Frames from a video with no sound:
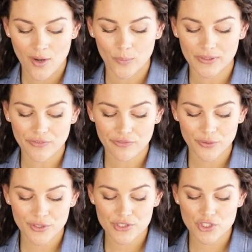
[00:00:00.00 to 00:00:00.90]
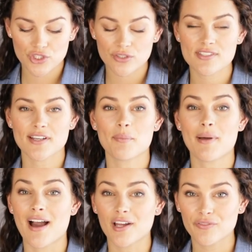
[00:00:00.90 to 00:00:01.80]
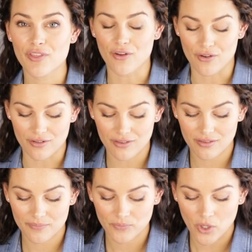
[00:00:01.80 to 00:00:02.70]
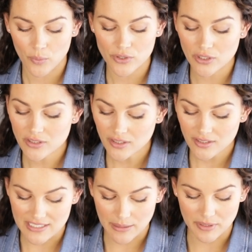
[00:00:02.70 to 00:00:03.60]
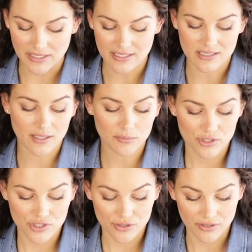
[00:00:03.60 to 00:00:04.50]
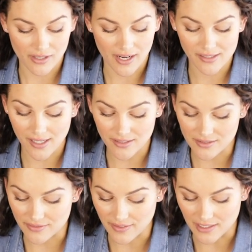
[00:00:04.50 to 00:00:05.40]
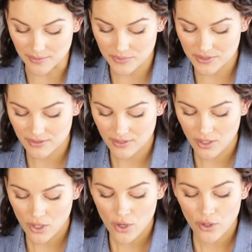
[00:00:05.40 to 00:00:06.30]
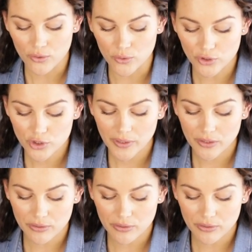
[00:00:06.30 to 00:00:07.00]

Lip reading: When it first shoots up out of the earth, we don't condemn it as immature and underdeveloped, nor do we